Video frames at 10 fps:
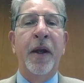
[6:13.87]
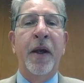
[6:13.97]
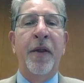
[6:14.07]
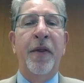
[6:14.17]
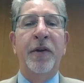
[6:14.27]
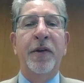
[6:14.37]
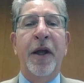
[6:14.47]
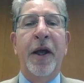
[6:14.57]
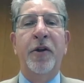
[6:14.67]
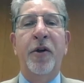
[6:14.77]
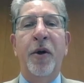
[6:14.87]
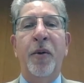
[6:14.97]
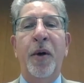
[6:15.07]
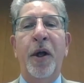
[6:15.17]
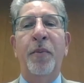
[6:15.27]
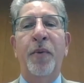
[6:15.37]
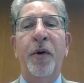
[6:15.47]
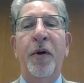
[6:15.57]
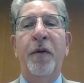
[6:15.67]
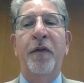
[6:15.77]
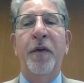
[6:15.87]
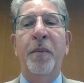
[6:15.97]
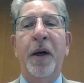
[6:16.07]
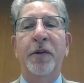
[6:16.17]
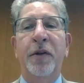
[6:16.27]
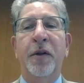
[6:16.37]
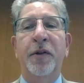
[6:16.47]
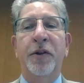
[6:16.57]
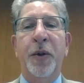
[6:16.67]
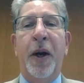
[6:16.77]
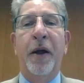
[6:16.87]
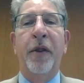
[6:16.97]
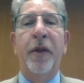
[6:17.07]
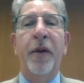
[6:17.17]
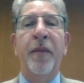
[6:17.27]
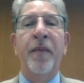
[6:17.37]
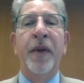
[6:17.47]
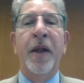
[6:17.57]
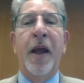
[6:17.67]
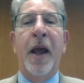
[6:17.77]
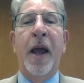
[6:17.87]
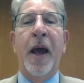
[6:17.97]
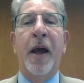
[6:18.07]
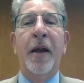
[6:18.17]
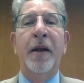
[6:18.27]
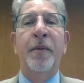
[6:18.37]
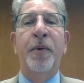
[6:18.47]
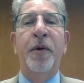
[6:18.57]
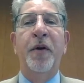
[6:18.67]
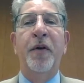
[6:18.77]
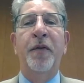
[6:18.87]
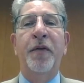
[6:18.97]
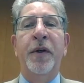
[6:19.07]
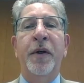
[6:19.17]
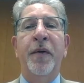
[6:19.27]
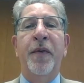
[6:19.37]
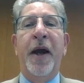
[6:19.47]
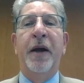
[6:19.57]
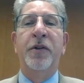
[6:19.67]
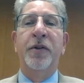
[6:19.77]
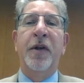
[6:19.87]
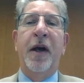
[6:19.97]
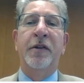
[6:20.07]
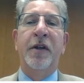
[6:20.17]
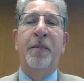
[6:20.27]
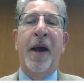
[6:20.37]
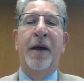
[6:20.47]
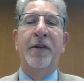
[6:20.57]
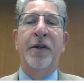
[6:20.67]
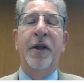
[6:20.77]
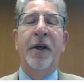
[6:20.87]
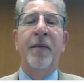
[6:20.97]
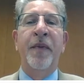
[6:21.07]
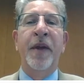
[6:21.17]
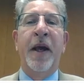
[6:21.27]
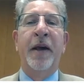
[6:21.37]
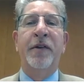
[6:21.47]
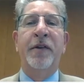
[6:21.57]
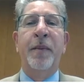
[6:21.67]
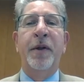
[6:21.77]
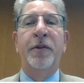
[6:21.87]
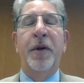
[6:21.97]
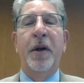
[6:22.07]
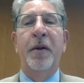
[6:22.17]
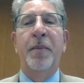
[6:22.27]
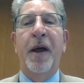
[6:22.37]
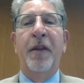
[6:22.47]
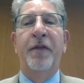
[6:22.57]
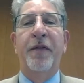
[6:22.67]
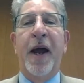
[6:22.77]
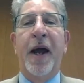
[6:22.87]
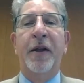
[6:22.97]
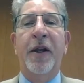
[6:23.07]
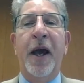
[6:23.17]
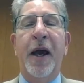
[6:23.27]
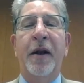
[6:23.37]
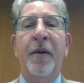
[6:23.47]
This led to improved muscle strength and improved exercise capacity, as demonstrated by the fact that